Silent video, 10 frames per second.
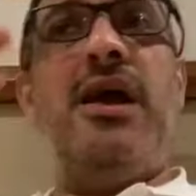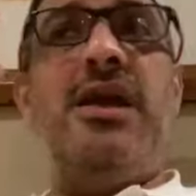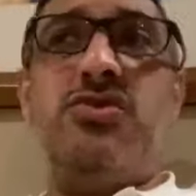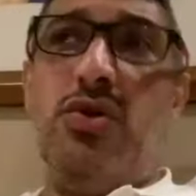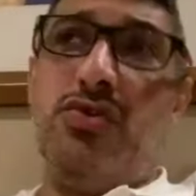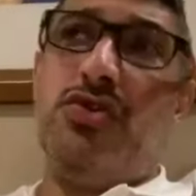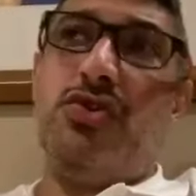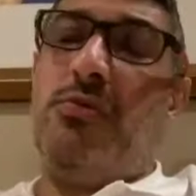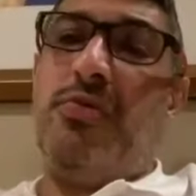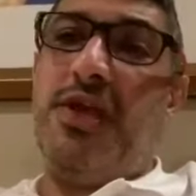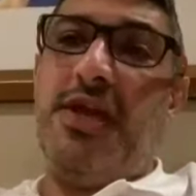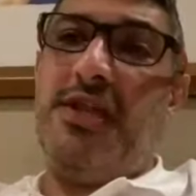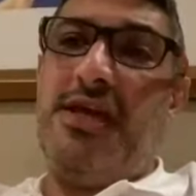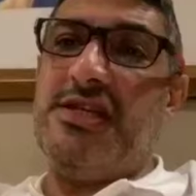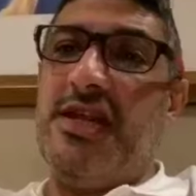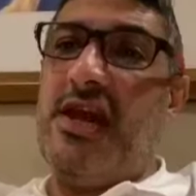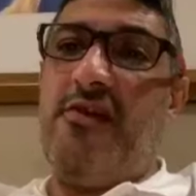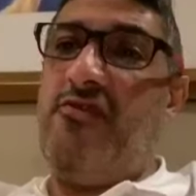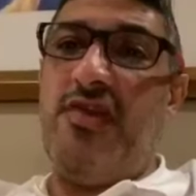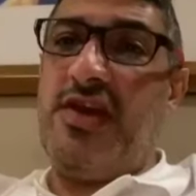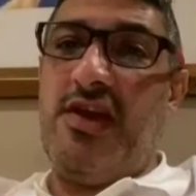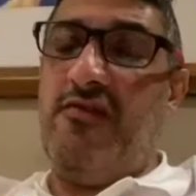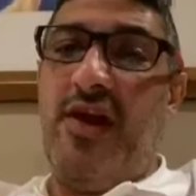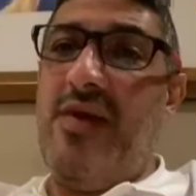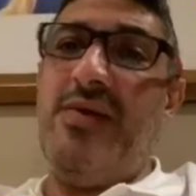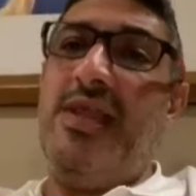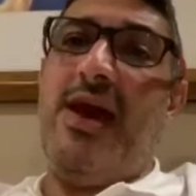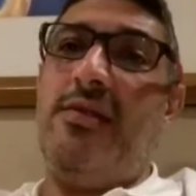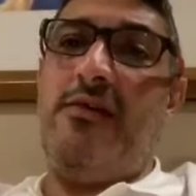he's got to stop thinking he's going to get a free kick for going down.